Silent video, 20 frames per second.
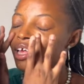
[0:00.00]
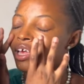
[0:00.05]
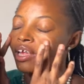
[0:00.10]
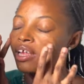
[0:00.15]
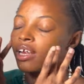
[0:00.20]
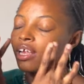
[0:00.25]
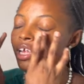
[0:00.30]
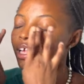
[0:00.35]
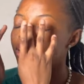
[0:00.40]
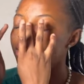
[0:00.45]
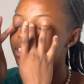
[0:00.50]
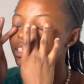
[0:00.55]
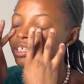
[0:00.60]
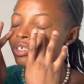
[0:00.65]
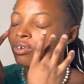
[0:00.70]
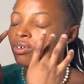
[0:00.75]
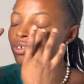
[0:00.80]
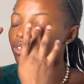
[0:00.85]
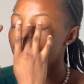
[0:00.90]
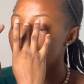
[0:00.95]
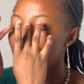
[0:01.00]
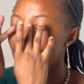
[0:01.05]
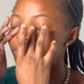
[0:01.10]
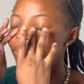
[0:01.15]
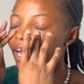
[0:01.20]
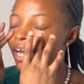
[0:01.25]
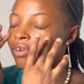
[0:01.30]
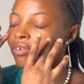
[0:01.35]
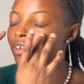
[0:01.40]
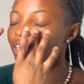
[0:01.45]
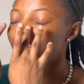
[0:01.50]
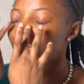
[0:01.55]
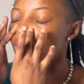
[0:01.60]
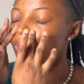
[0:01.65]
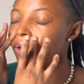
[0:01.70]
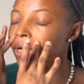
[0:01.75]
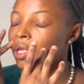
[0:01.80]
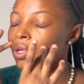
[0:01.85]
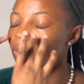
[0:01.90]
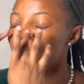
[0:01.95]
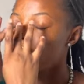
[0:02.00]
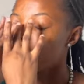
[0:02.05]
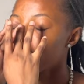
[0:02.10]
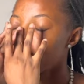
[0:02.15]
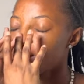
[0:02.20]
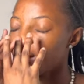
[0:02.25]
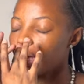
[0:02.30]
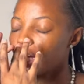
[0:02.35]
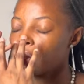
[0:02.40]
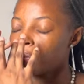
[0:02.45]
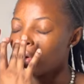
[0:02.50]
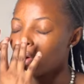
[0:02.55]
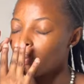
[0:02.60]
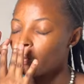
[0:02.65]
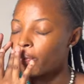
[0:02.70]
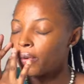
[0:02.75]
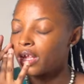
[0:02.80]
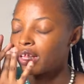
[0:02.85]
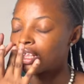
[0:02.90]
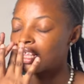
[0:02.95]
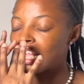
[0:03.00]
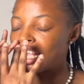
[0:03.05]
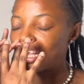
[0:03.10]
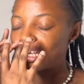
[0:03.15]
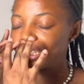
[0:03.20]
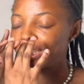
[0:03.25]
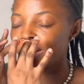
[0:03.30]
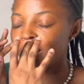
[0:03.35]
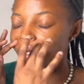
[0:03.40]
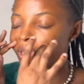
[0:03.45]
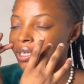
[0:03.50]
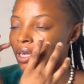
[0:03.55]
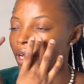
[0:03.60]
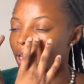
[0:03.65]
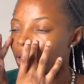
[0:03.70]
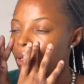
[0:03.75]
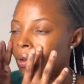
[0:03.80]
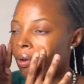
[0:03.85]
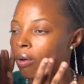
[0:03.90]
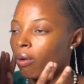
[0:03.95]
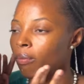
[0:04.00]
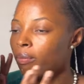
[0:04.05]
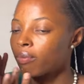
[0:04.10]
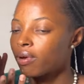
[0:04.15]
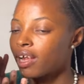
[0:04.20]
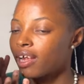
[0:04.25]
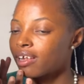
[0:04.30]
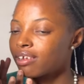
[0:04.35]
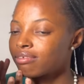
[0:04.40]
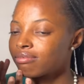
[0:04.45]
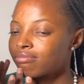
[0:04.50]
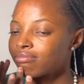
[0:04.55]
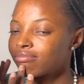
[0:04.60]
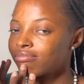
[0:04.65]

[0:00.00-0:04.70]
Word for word: Yeah, like, yeah, yeah, yeah. Trouser. But I don't like when you wear animal print, like trouser, top, like...